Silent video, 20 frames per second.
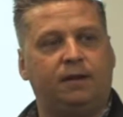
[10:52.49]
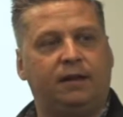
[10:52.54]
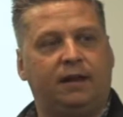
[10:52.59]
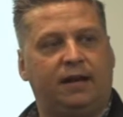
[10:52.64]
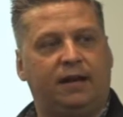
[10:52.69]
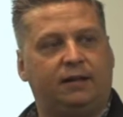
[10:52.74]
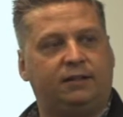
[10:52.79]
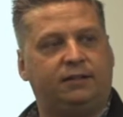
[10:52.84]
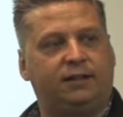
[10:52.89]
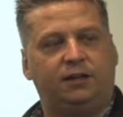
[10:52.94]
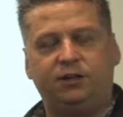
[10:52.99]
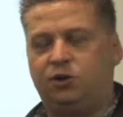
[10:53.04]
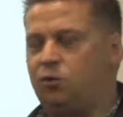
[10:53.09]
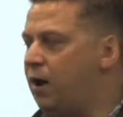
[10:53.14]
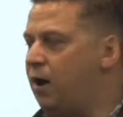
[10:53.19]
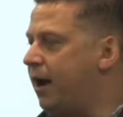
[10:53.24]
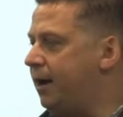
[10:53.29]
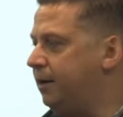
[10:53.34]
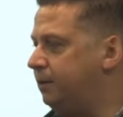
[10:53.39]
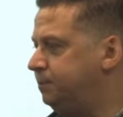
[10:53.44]
I'll tell you
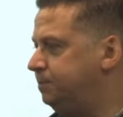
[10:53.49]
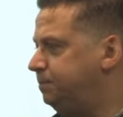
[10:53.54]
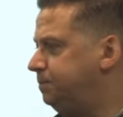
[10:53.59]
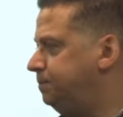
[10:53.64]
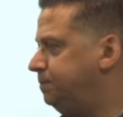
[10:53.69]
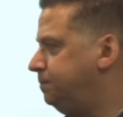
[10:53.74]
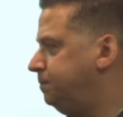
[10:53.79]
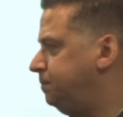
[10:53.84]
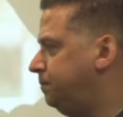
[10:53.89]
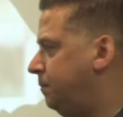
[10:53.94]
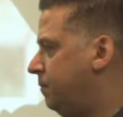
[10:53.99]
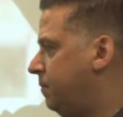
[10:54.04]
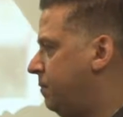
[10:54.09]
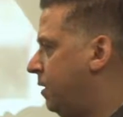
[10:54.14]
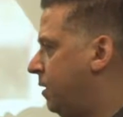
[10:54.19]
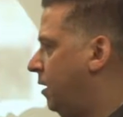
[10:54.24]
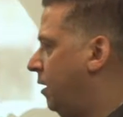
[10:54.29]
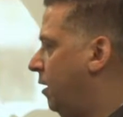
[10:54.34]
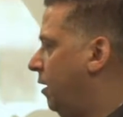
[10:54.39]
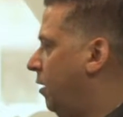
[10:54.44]
why.
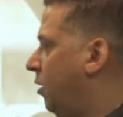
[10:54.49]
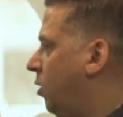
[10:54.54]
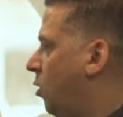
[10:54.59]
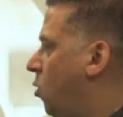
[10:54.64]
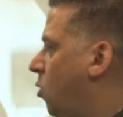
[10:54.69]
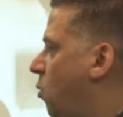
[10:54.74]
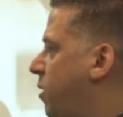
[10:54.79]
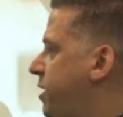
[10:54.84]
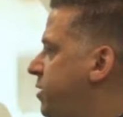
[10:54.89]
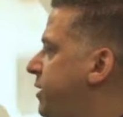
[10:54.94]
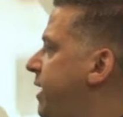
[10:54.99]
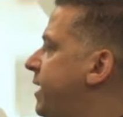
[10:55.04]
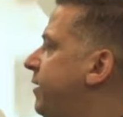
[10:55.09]
When you take